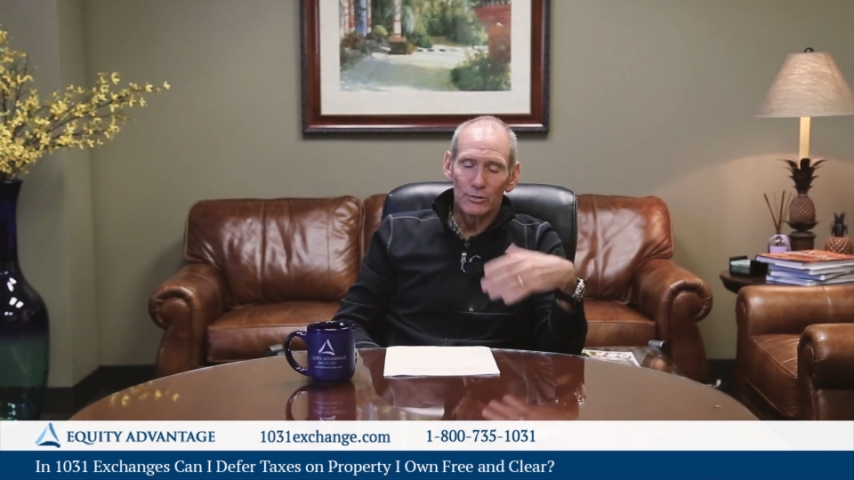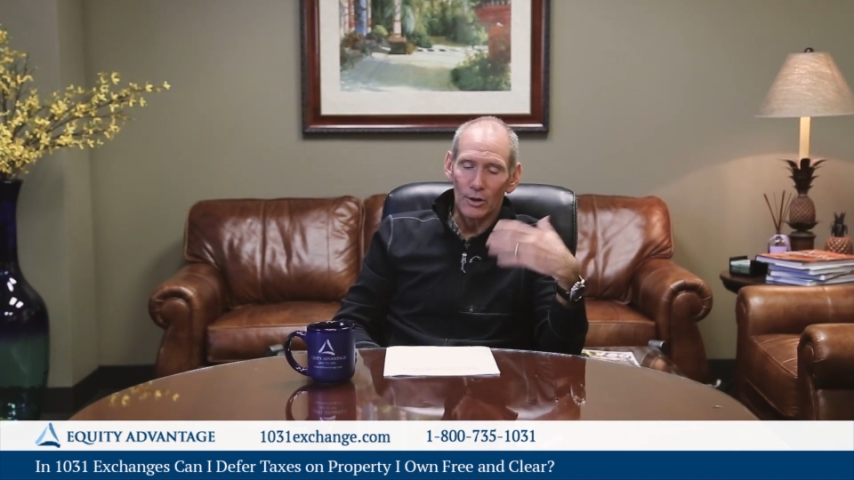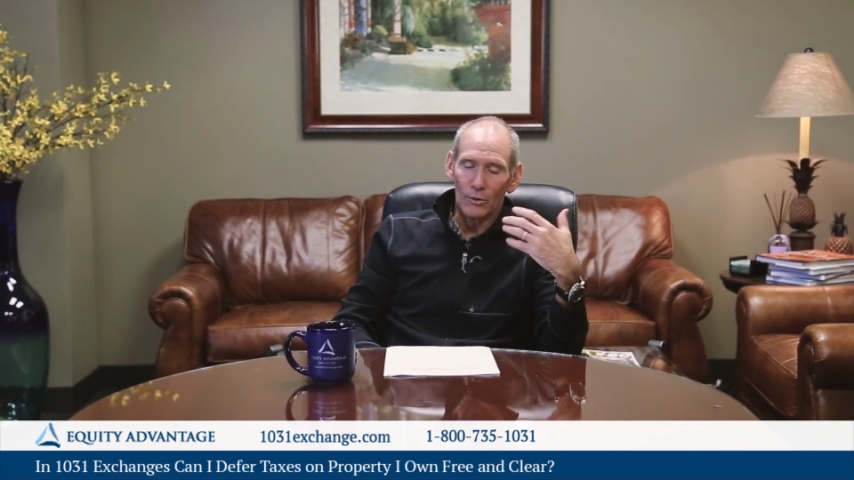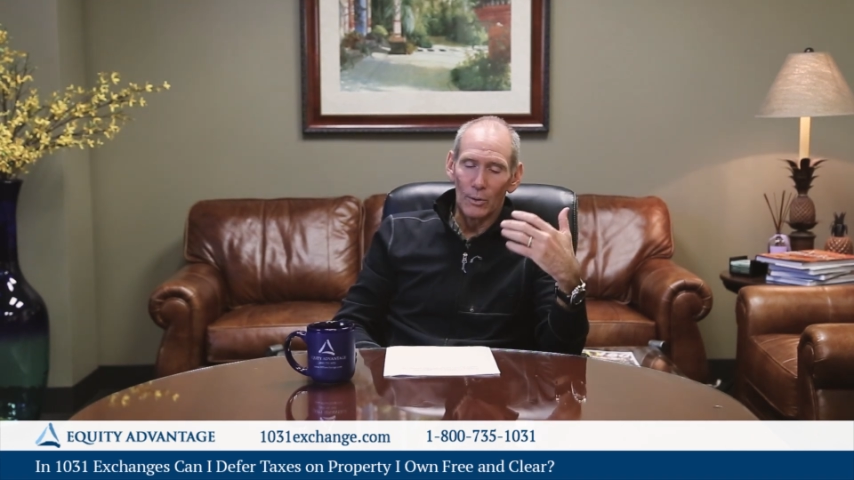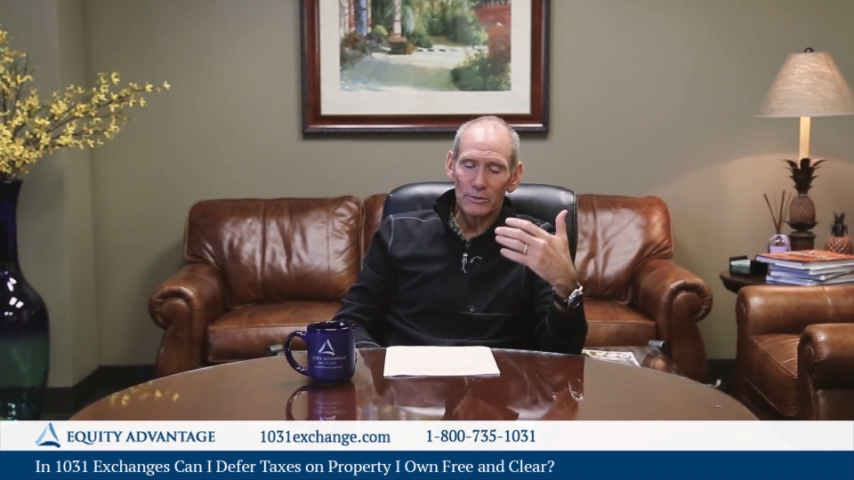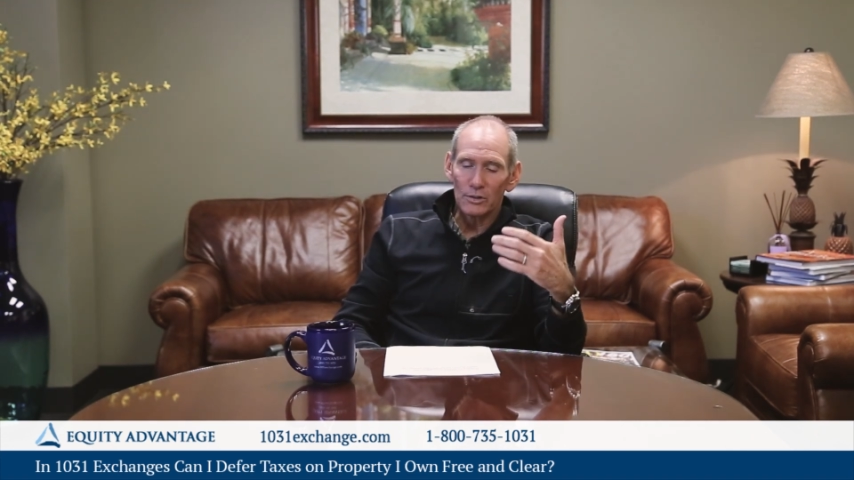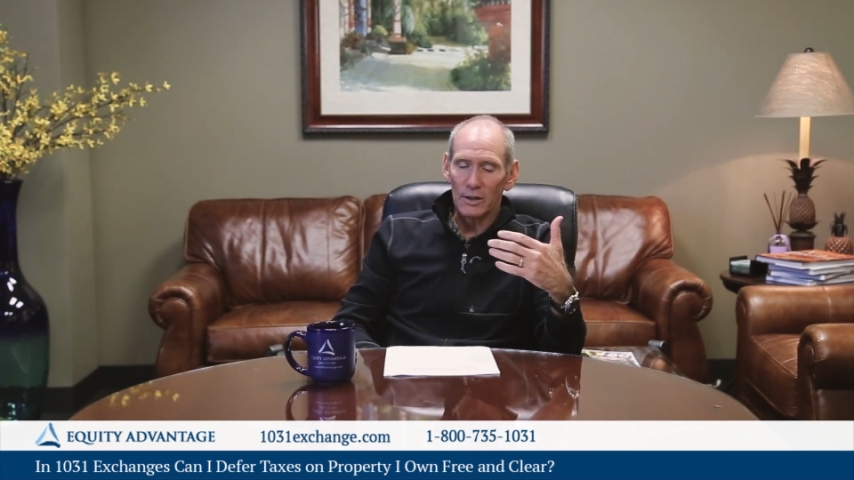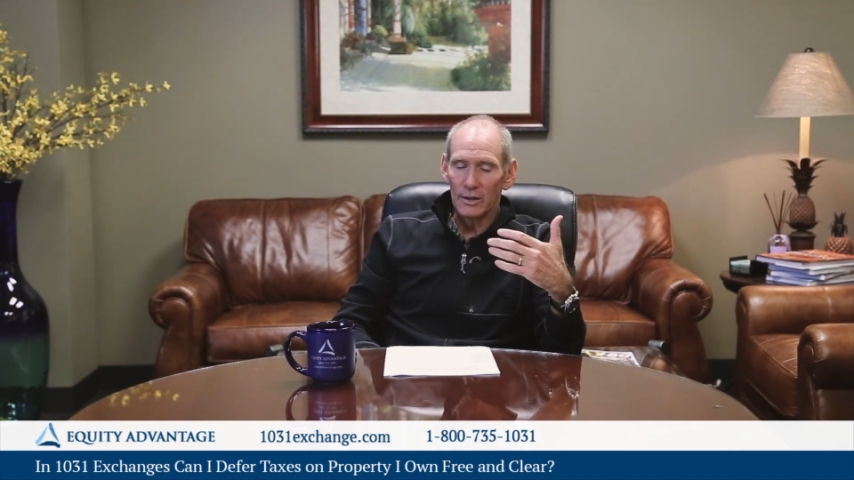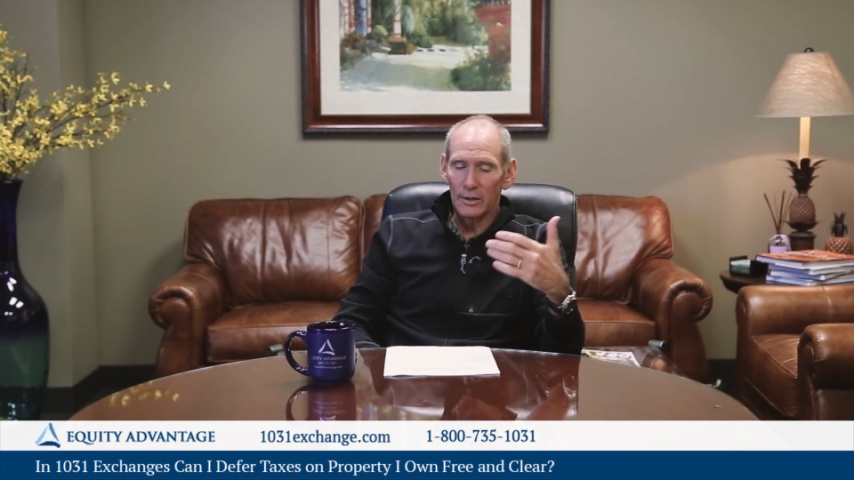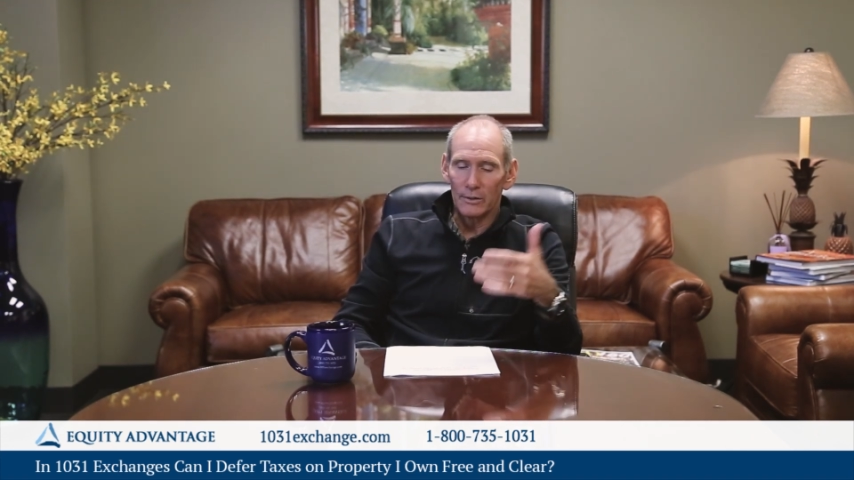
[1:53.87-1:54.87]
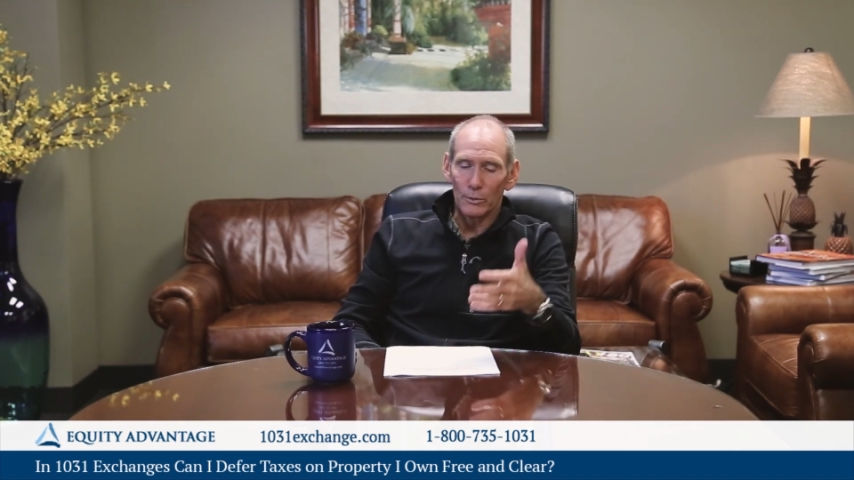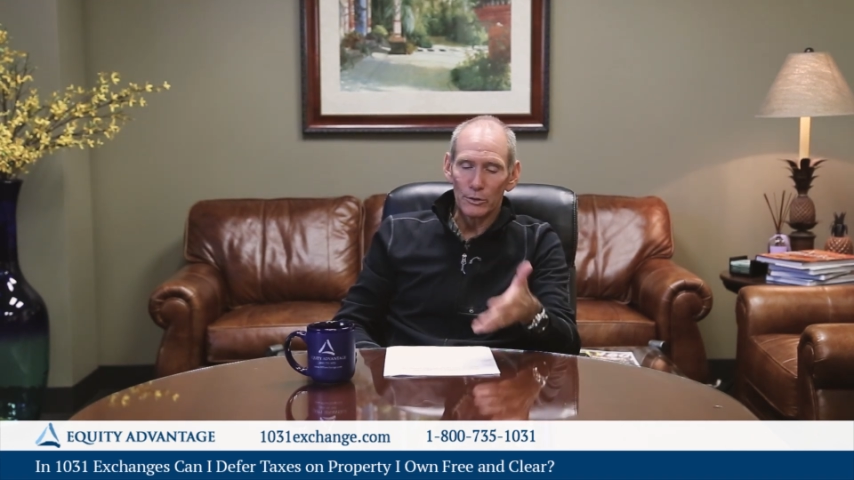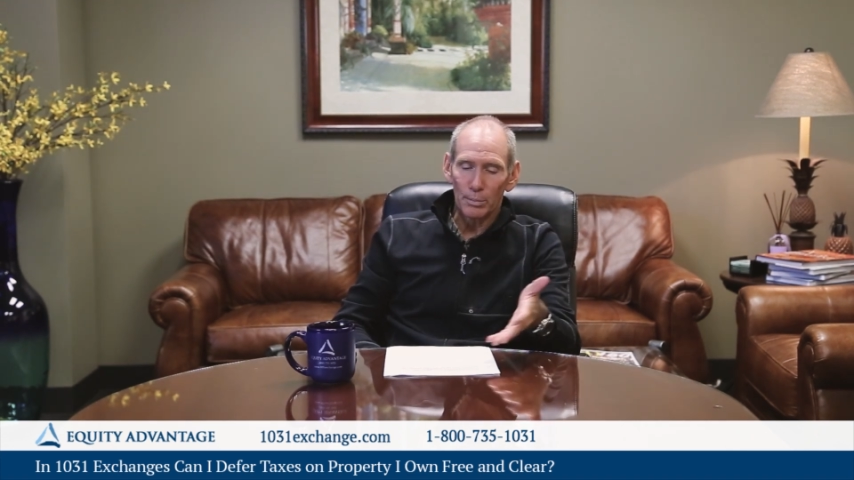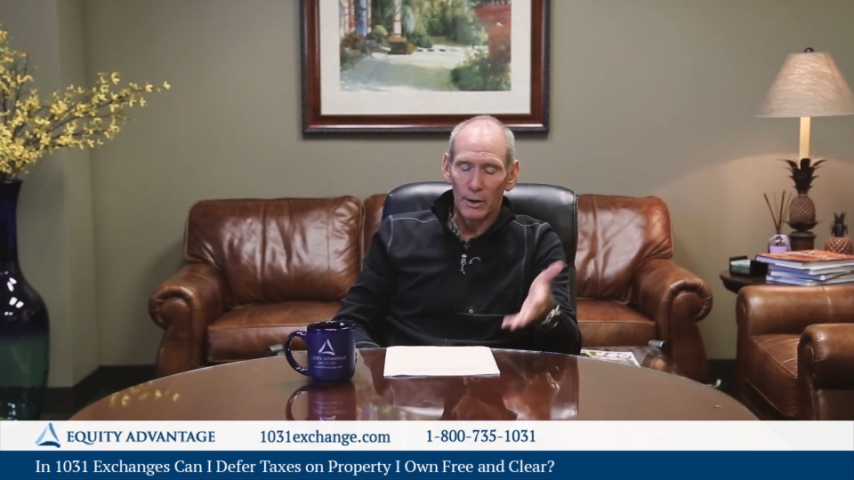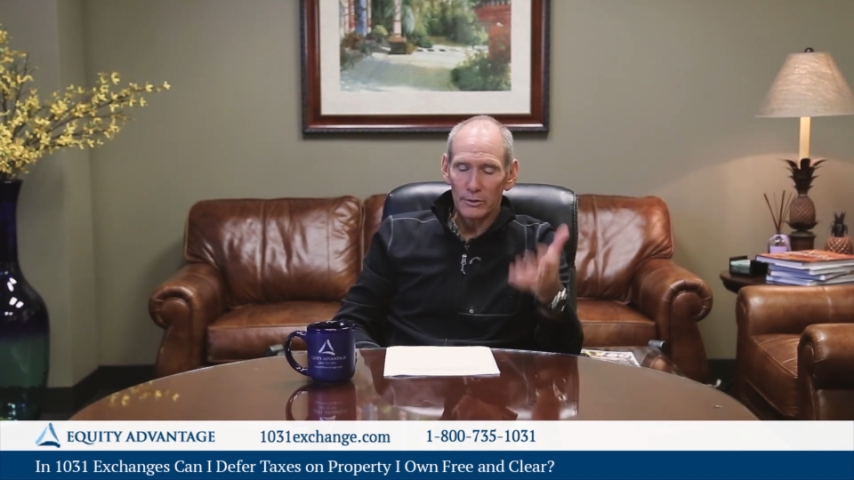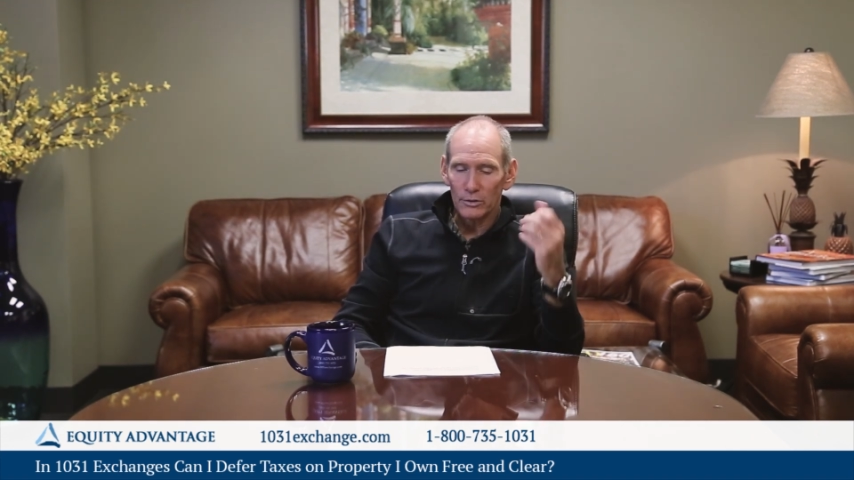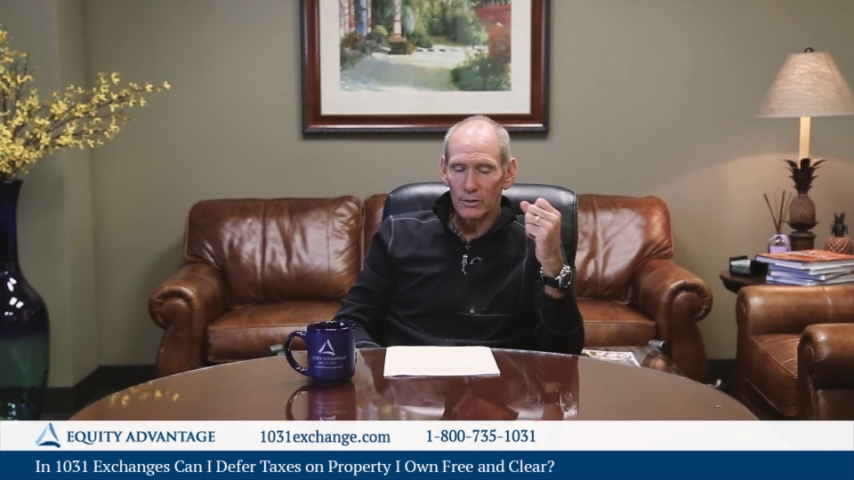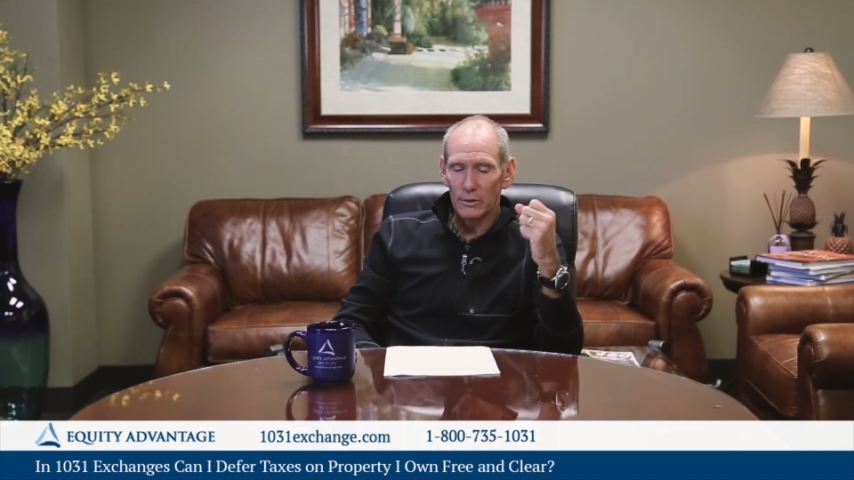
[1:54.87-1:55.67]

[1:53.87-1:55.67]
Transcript: So once again, in response